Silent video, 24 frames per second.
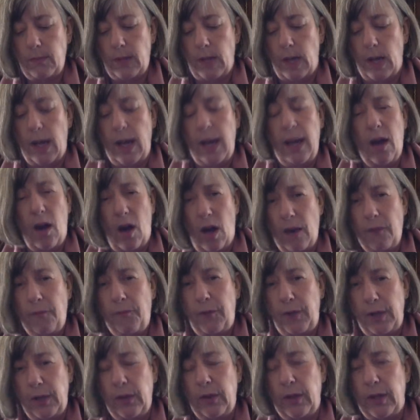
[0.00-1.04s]
I
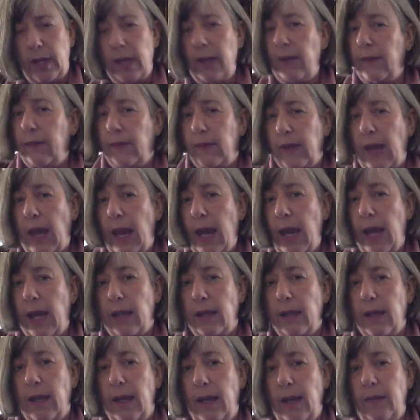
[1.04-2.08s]
feel that he's
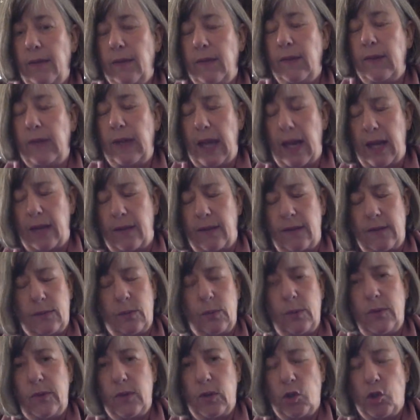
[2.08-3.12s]
scared. He's scared. This
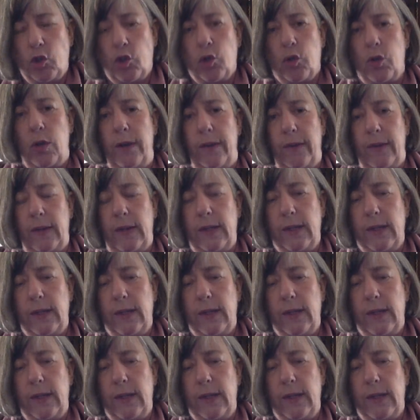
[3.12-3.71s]
was the choice he